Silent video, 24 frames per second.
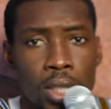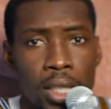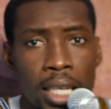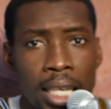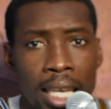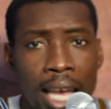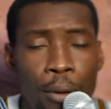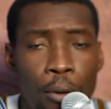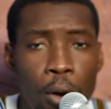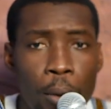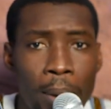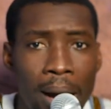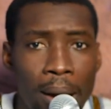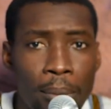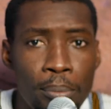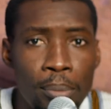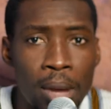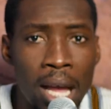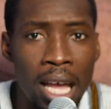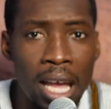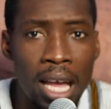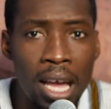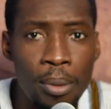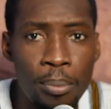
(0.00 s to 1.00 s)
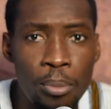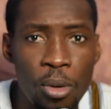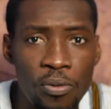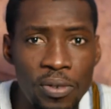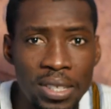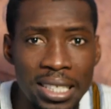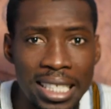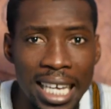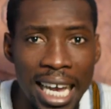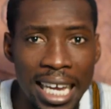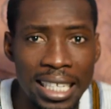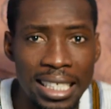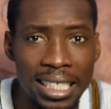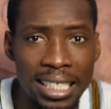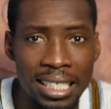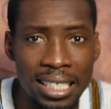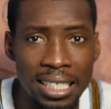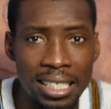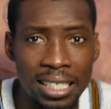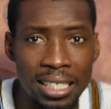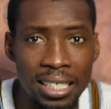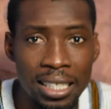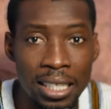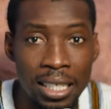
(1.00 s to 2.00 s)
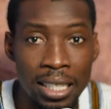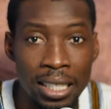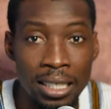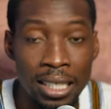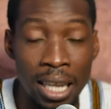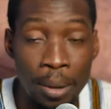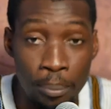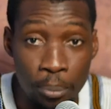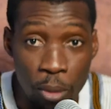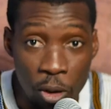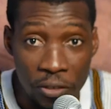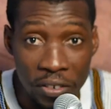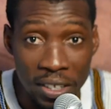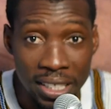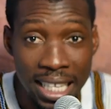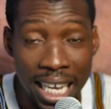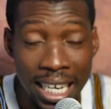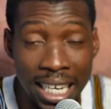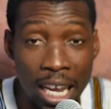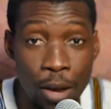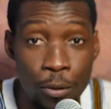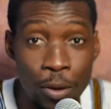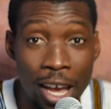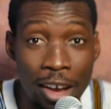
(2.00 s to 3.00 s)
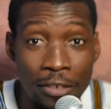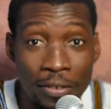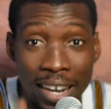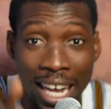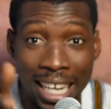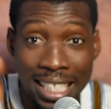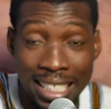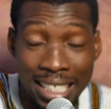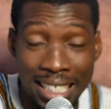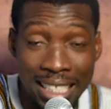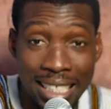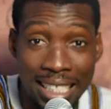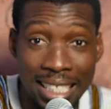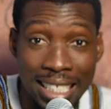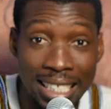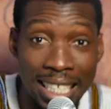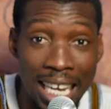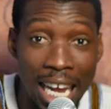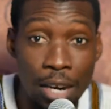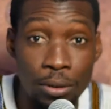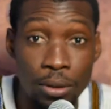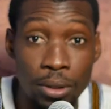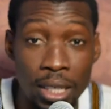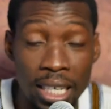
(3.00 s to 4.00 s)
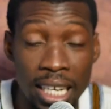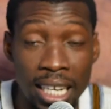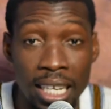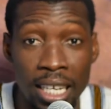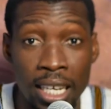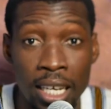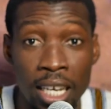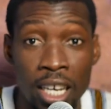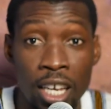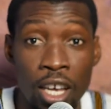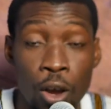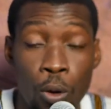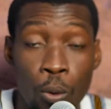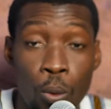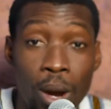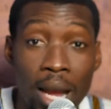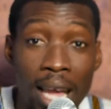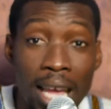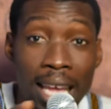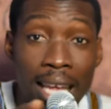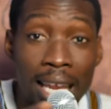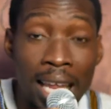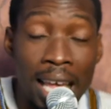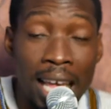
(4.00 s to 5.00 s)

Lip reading: come about movie side. The movie side that we have casting scenario there where